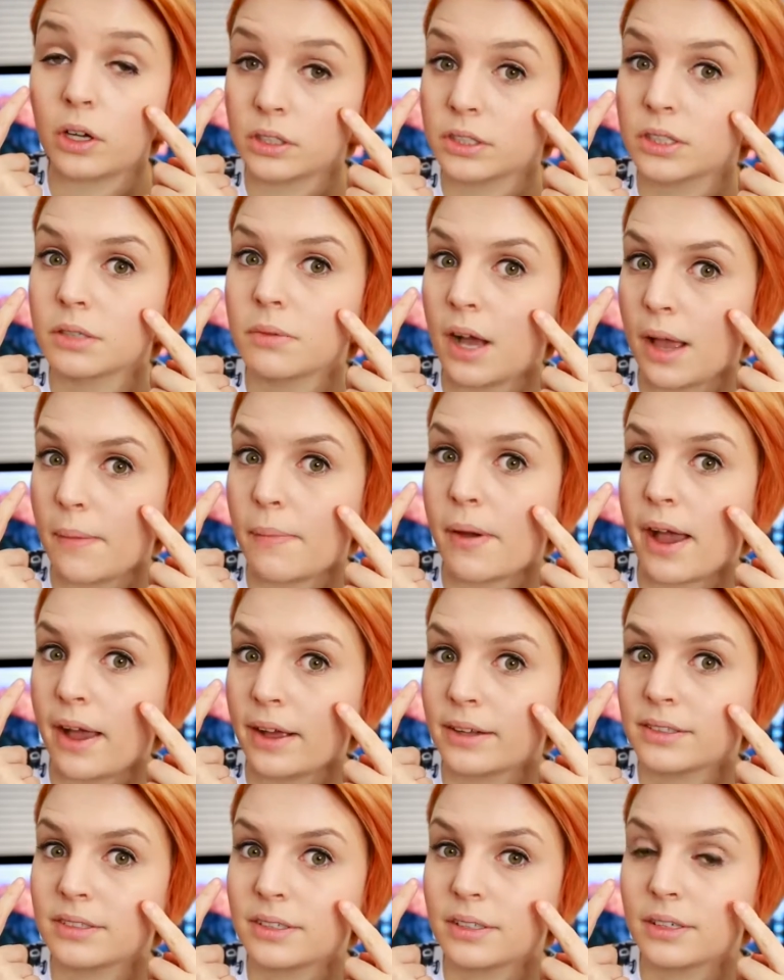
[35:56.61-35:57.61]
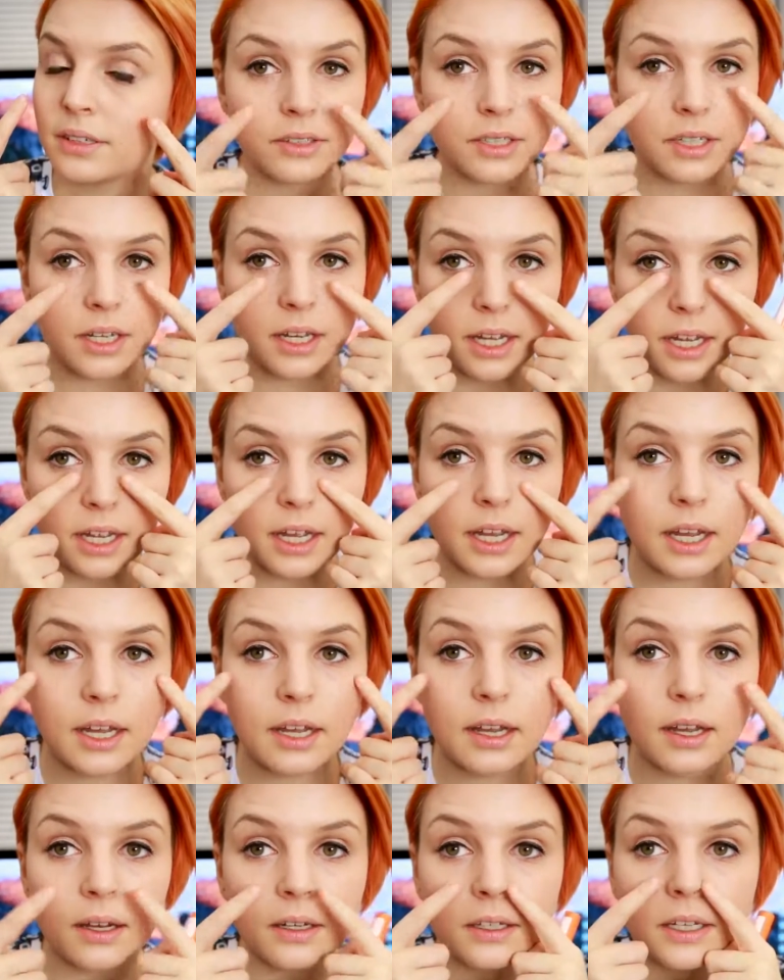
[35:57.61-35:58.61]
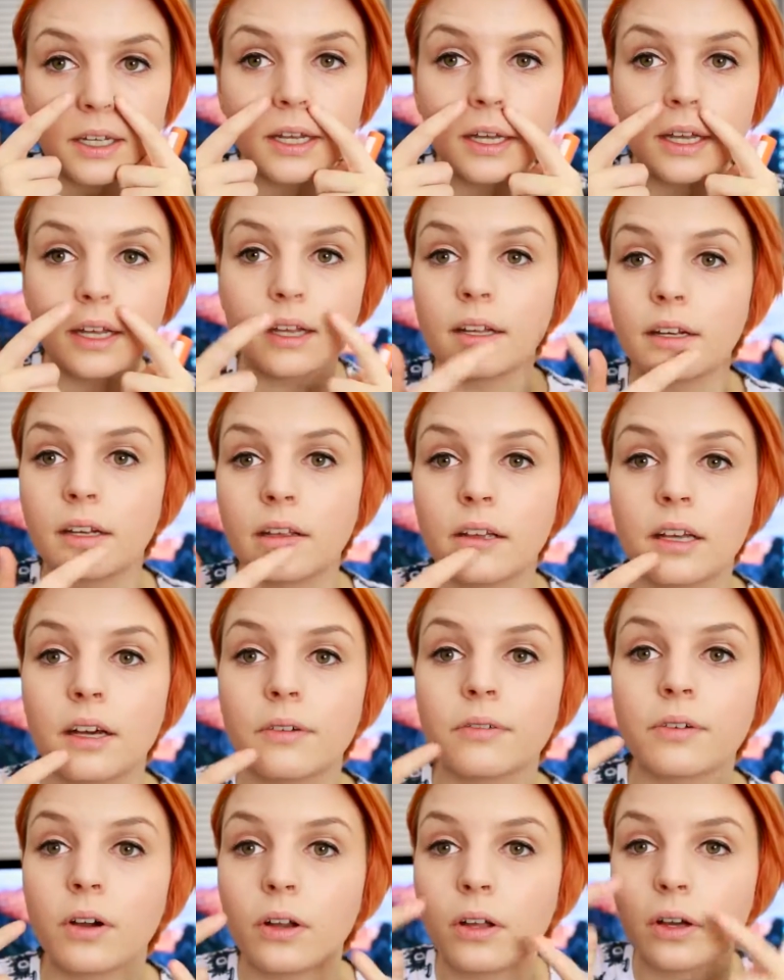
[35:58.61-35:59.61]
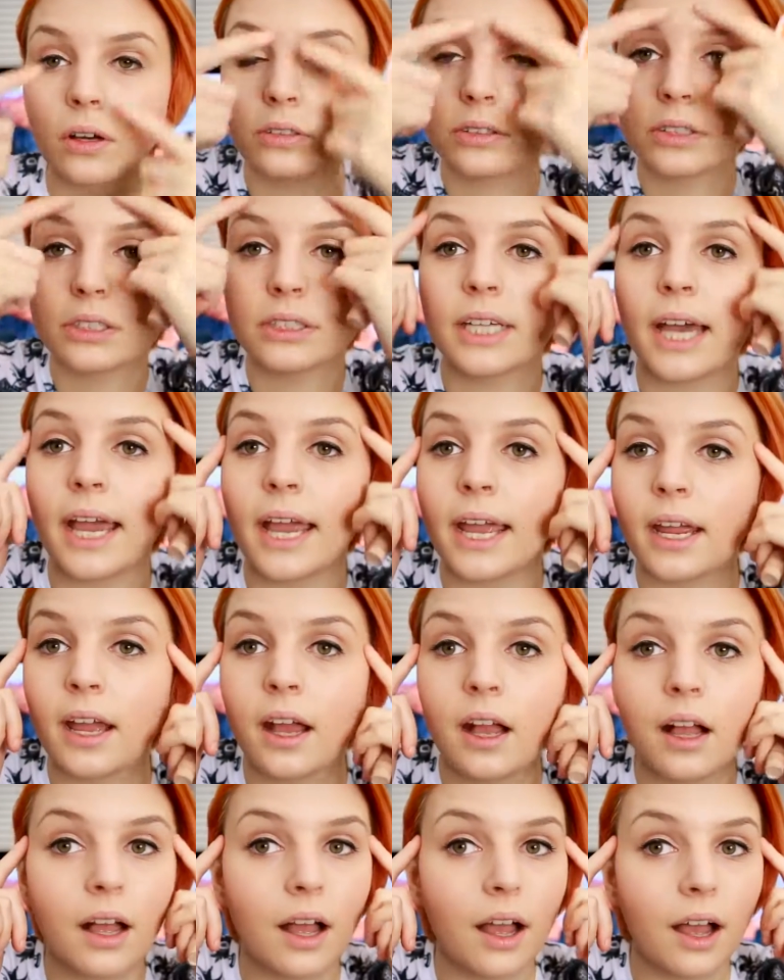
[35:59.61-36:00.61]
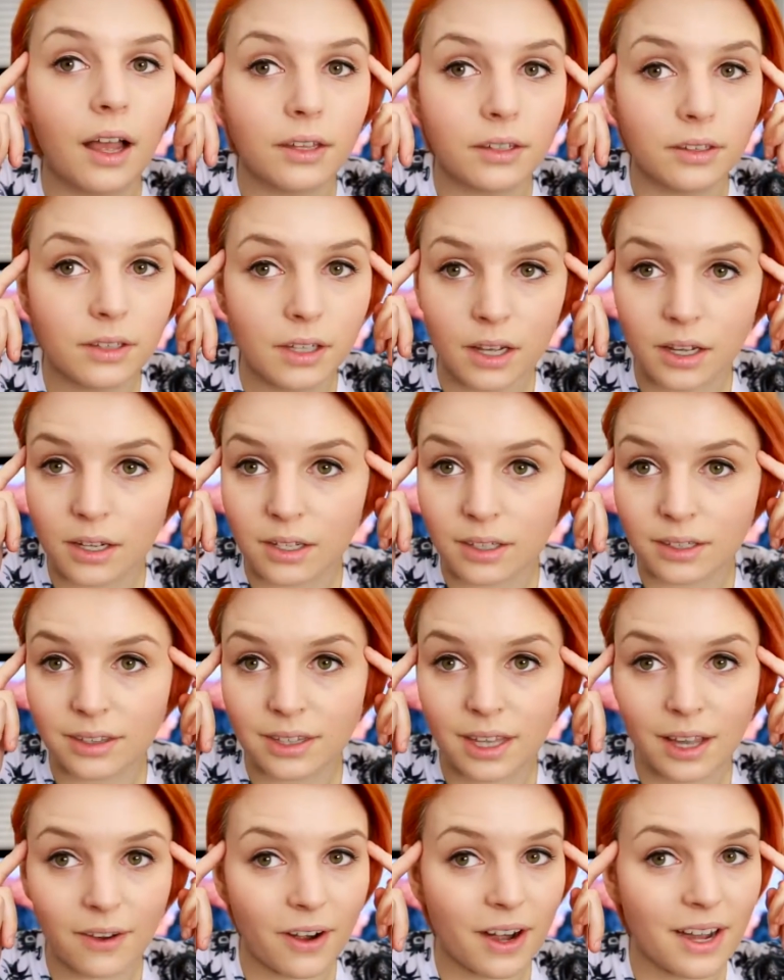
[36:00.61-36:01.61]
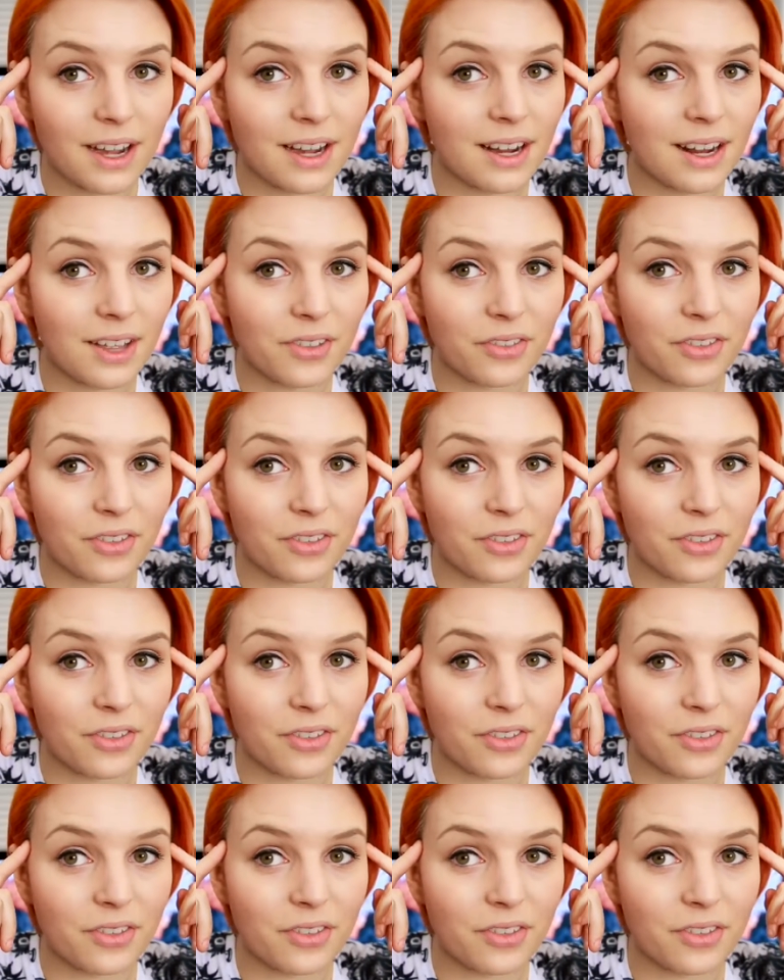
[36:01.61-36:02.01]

some eye bags. I use it here and here and here. I've got it on today. Look, there ain't